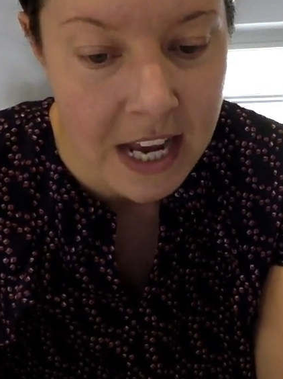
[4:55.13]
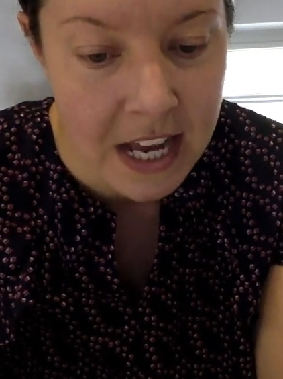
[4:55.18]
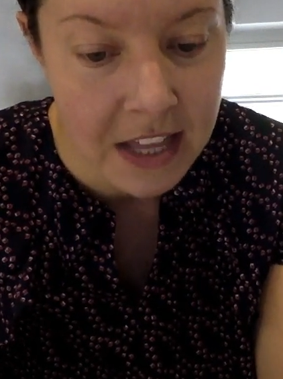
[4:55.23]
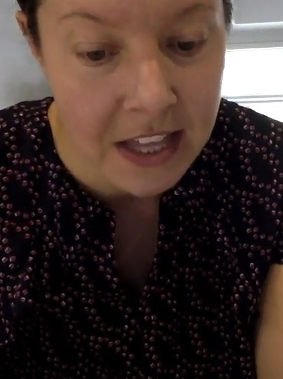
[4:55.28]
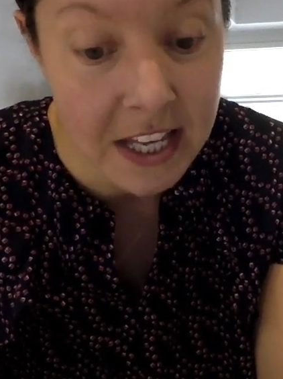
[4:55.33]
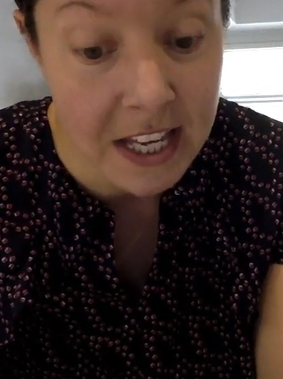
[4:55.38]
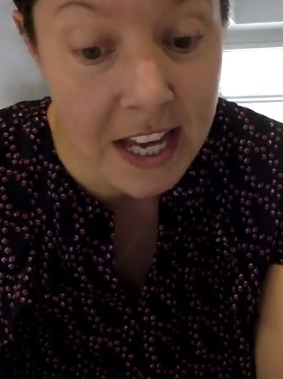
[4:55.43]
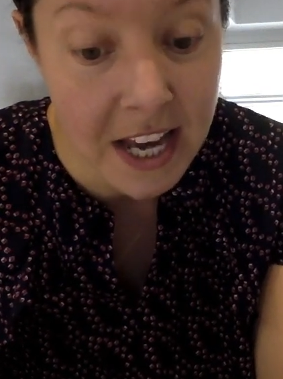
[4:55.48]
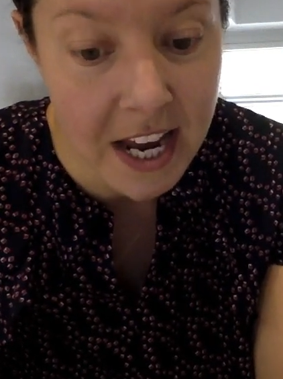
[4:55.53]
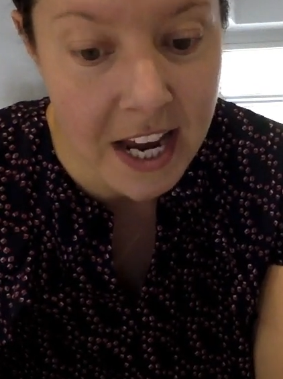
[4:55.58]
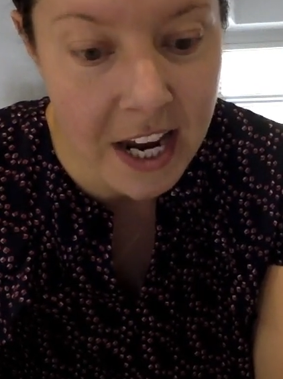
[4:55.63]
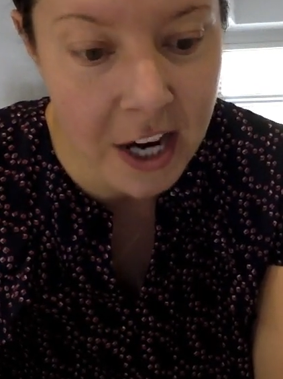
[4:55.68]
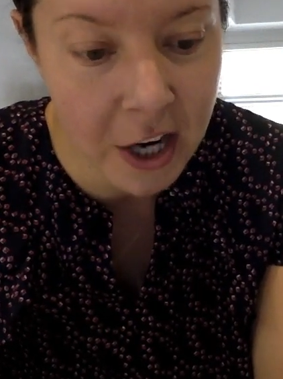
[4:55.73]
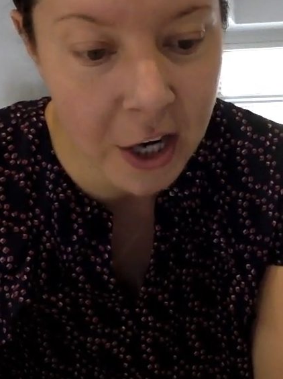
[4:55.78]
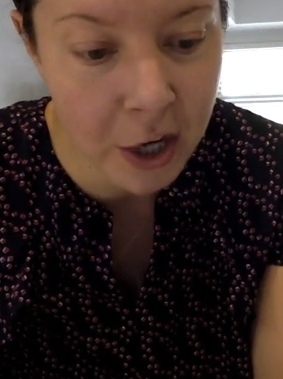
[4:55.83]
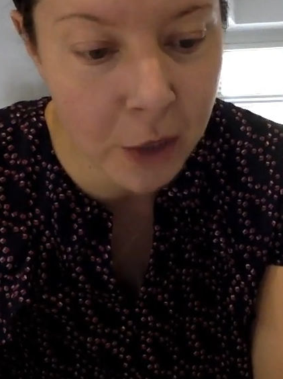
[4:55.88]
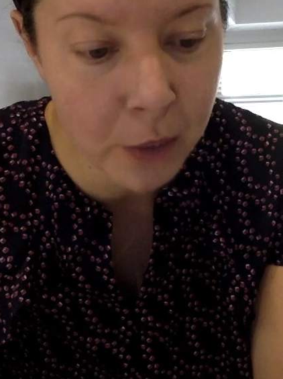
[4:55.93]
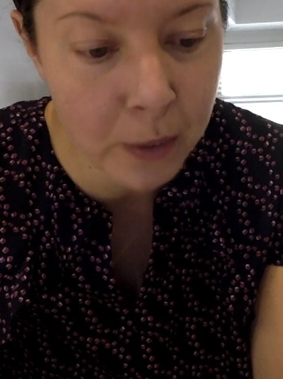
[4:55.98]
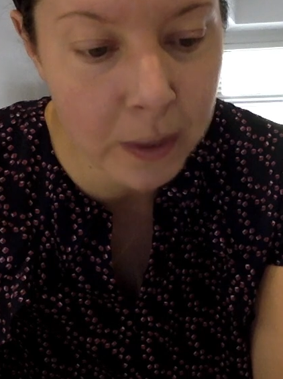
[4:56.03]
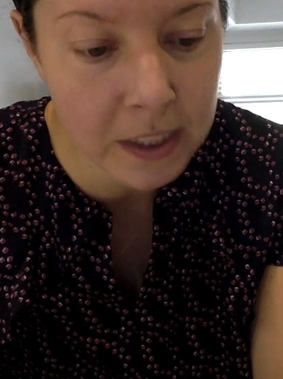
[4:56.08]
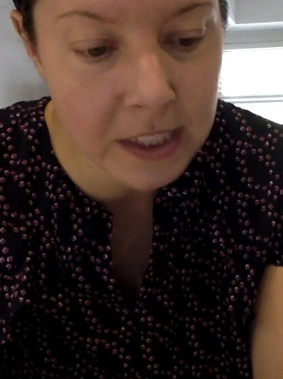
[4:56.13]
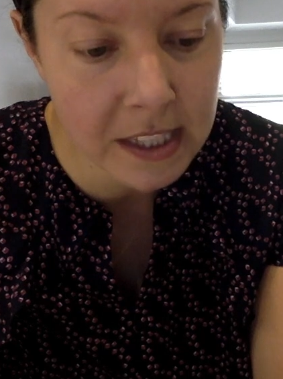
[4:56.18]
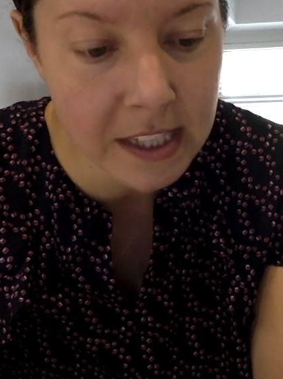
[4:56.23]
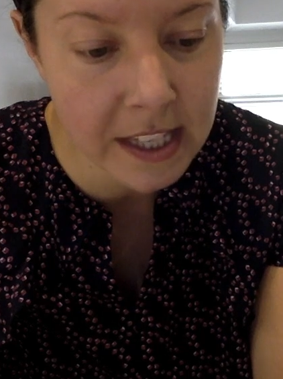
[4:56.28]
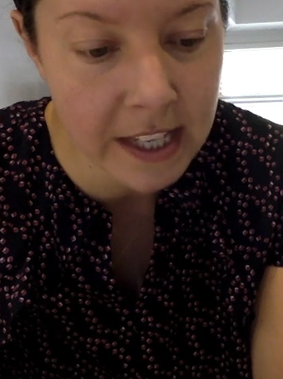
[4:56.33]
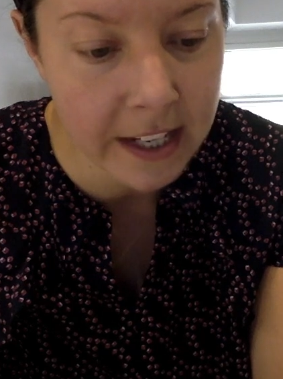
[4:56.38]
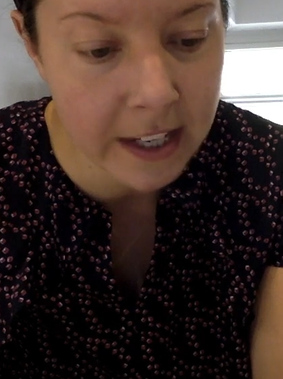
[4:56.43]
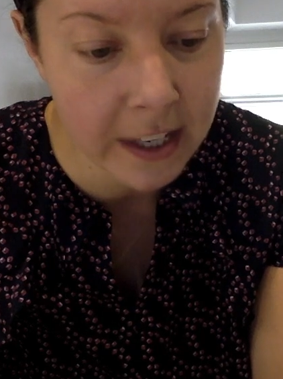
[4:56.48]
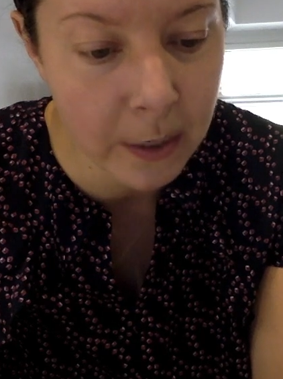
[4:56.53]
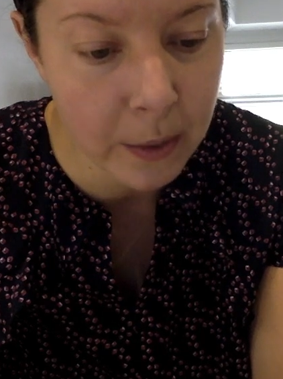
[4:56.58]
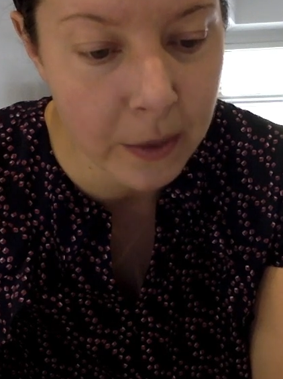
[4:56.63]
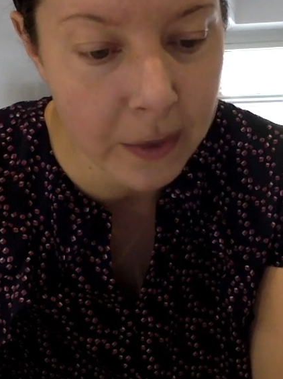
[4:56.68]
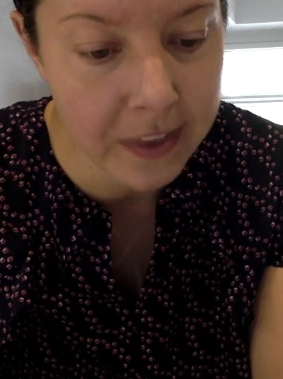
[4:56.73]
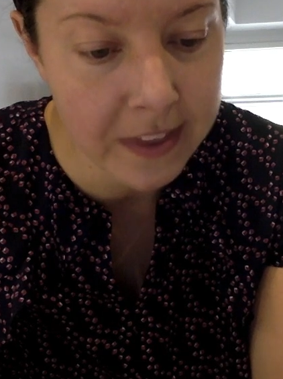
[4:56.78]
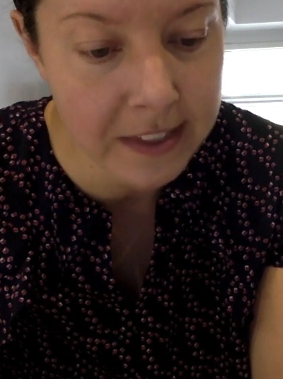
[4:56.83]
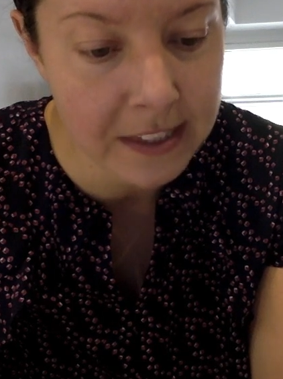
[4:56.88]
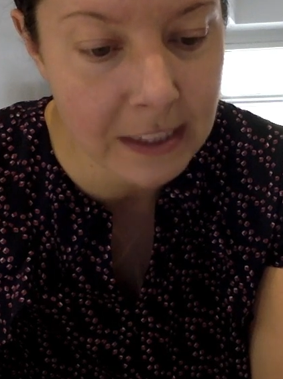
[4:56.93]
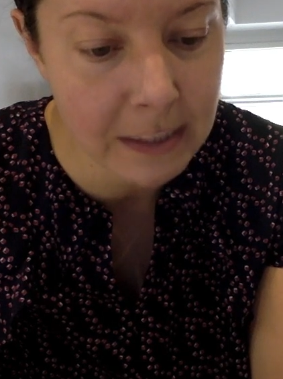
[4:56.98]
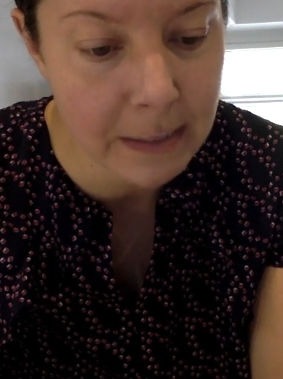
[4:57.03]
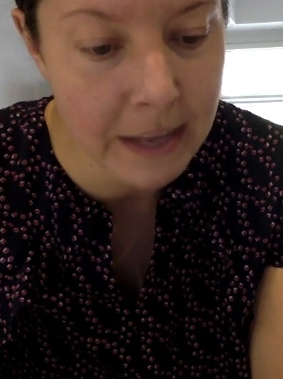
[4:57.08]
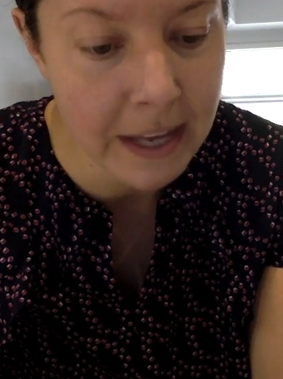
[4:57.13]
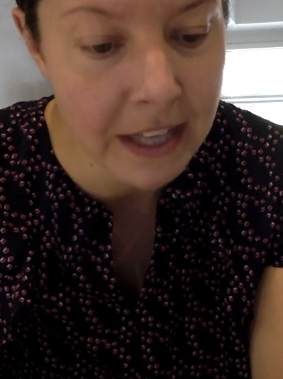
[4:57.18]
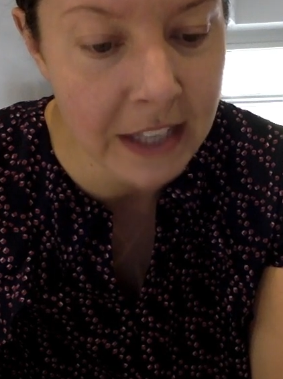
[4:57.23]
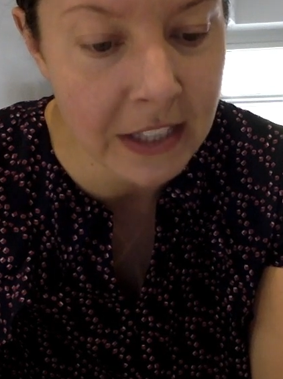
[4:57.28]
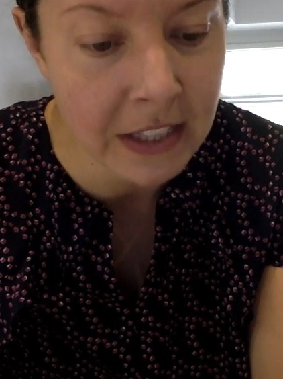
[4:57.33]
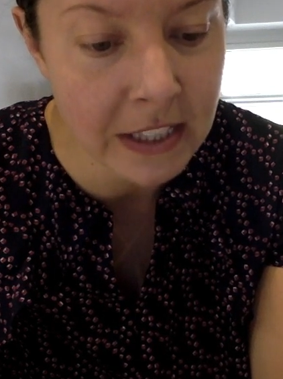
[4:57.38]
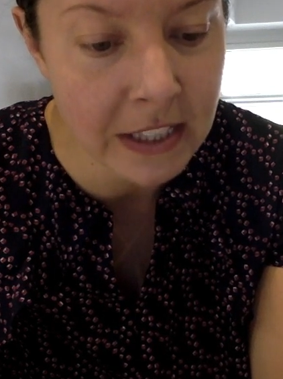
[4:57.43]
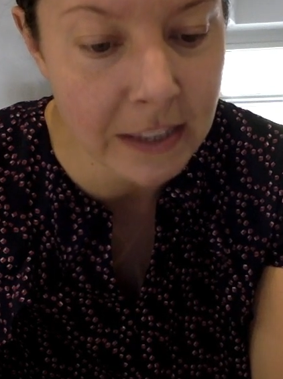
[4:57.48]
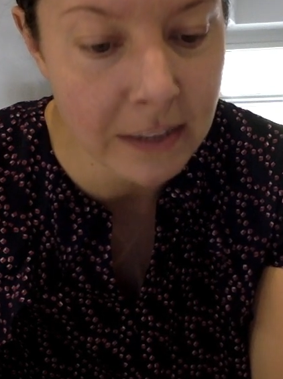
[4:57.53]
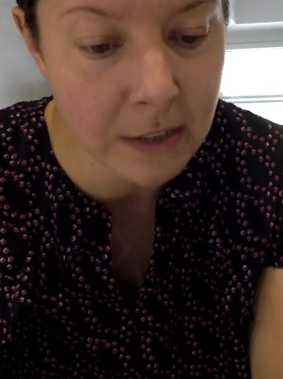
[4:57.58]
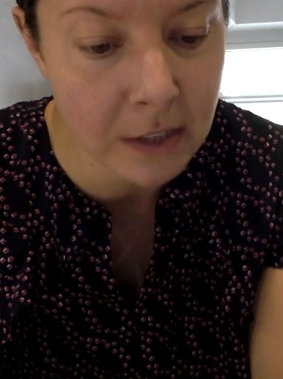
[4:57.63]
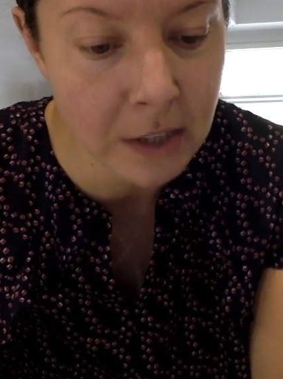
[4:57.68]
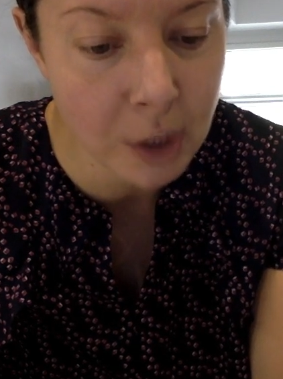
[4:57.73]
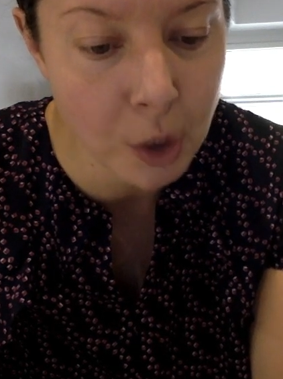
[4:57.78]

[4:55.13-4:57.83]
The air was thick with the smells of